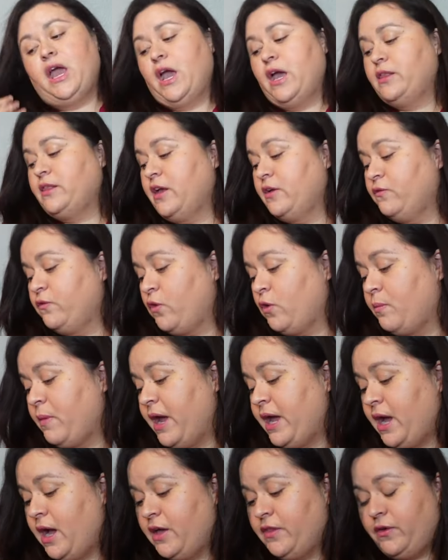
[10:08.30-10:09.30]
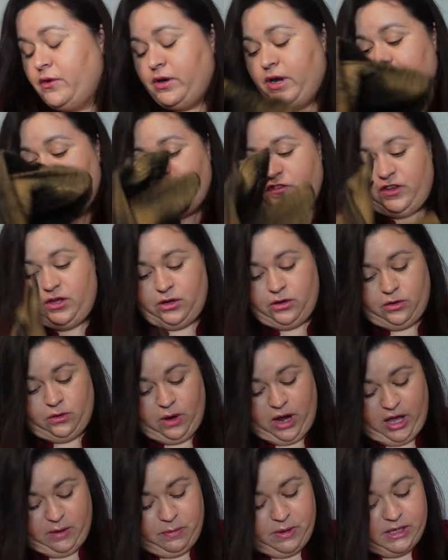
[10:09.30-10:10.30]
And then for my other nephew,
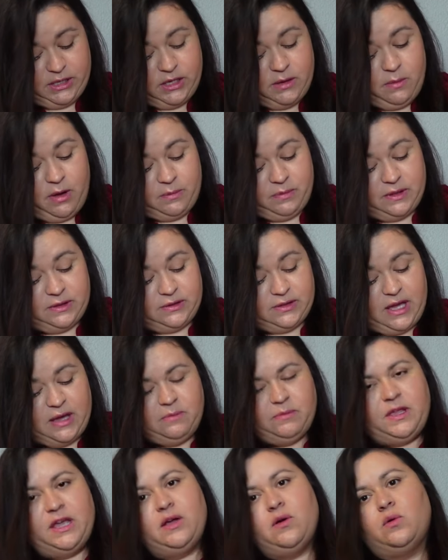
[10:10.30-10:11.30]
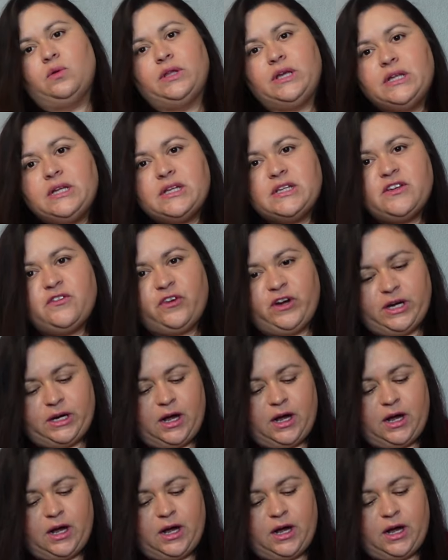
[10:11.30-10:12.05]
I picked him up the same thing, only in a different